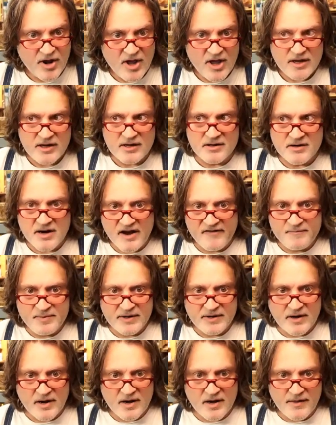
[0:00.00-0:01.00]
You know, I've been
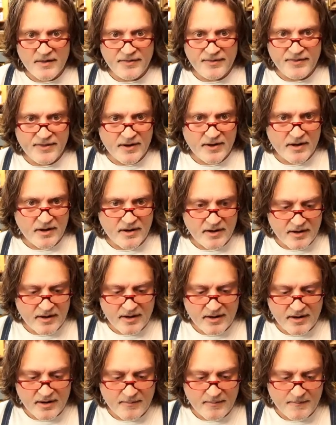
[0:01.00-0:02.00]
on the
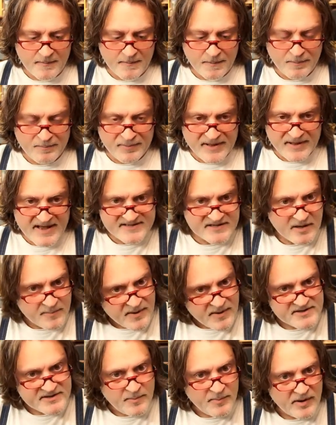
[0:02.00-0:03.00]
um, Plastic
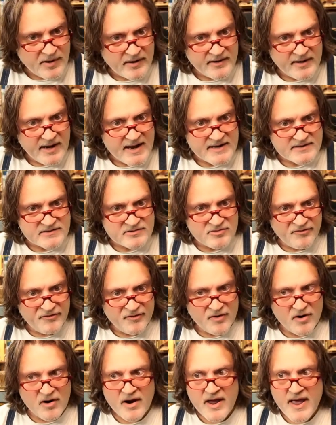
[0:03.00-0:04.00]
Posse podcast so
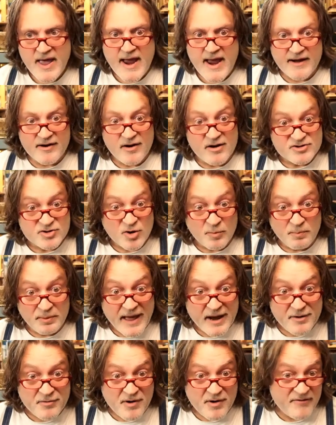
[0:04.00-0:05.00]
far, and also
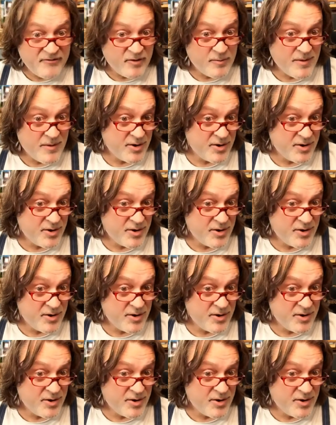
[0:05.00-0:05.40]
Black Rifle Model